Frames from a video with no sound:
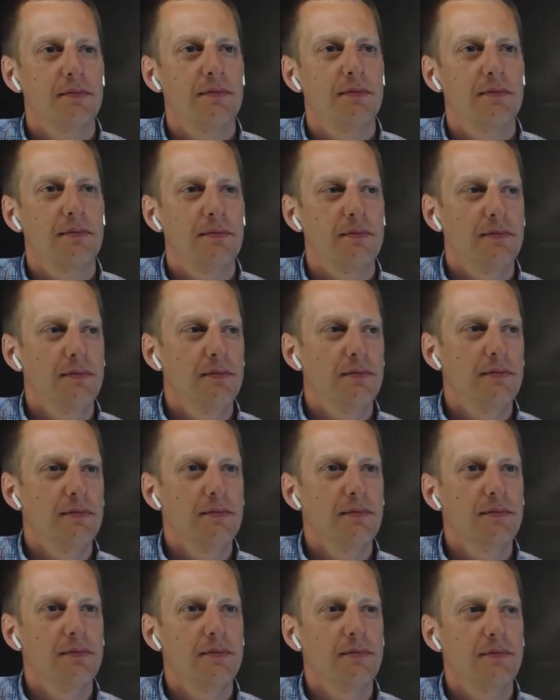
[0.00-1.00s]

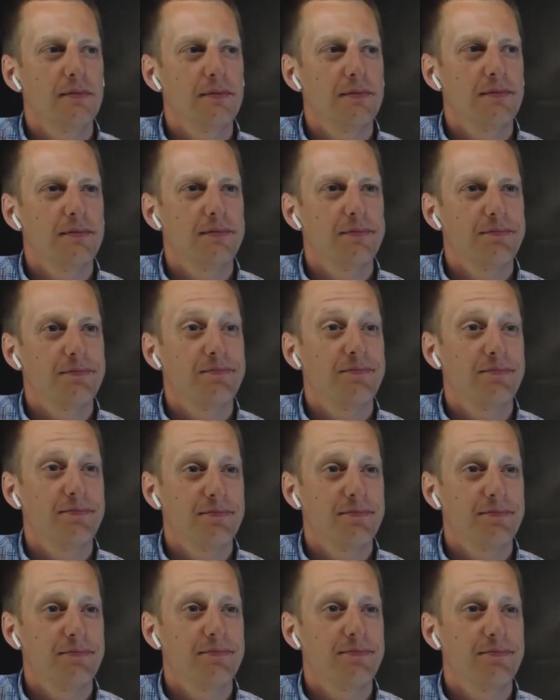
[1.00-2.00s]

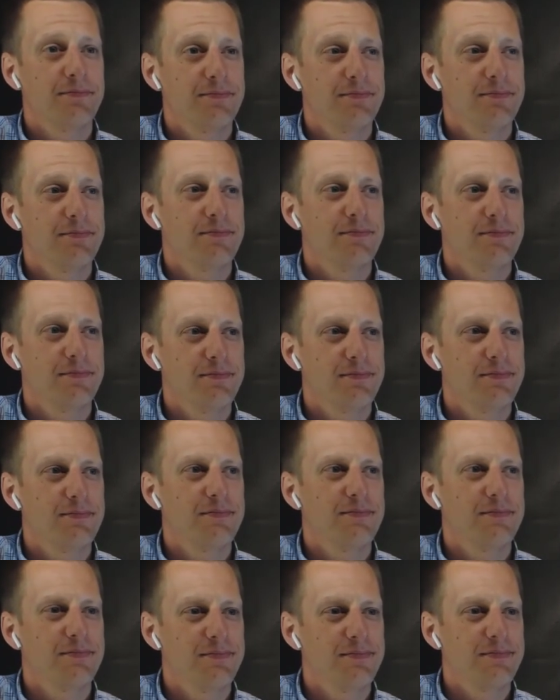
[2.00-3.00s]

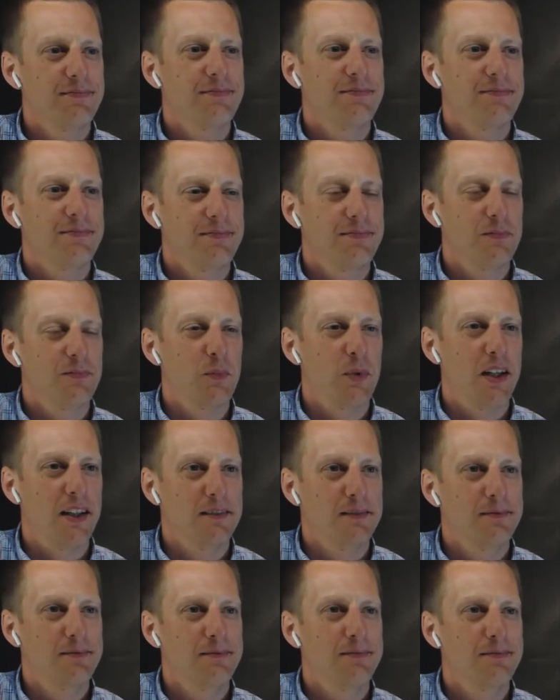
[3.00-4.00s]

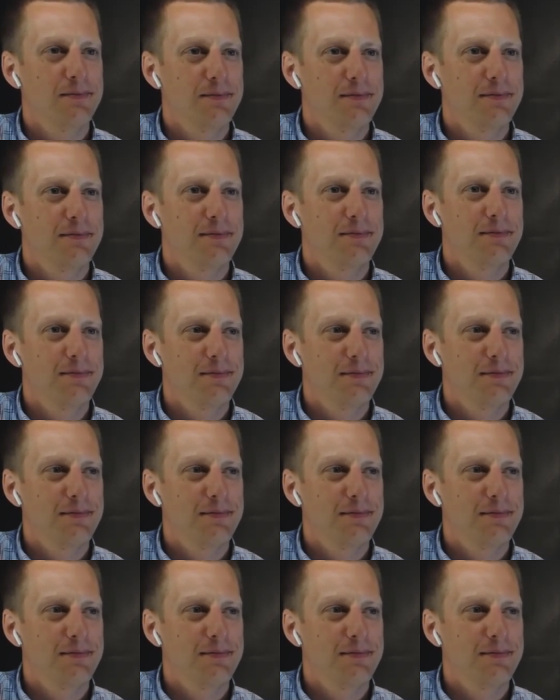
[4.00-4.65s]
(silent)